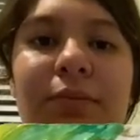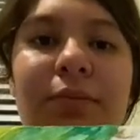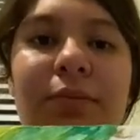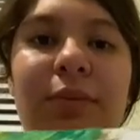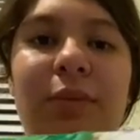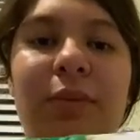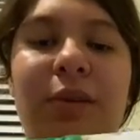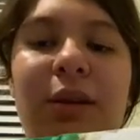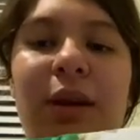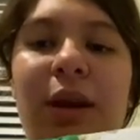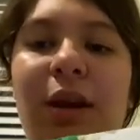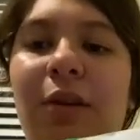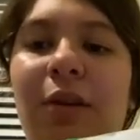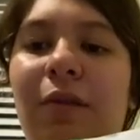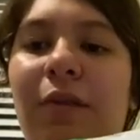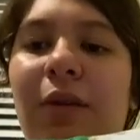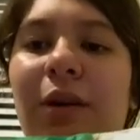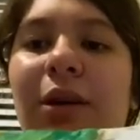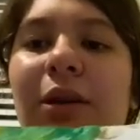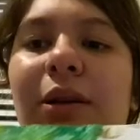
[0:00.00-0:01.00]
it's kind of
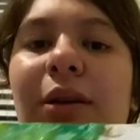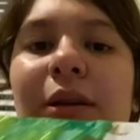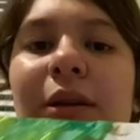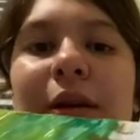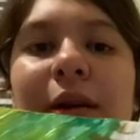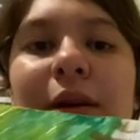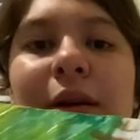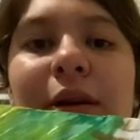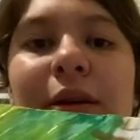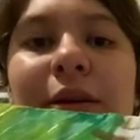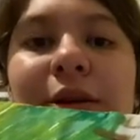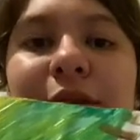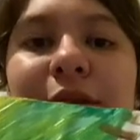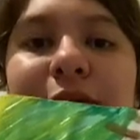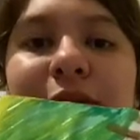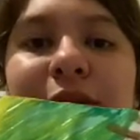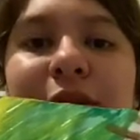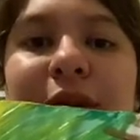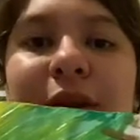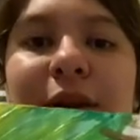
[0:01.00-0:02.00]
fun
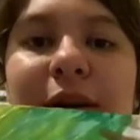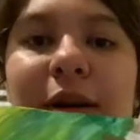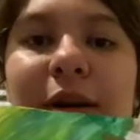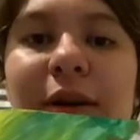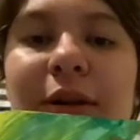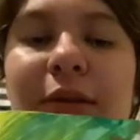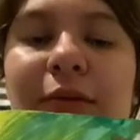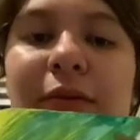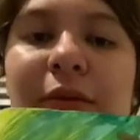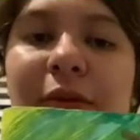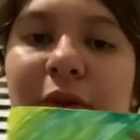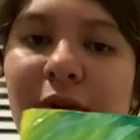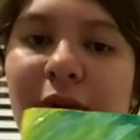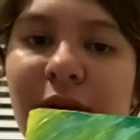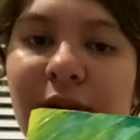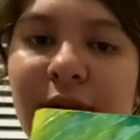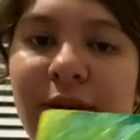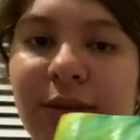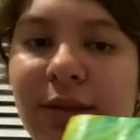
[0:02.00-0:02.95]
using forks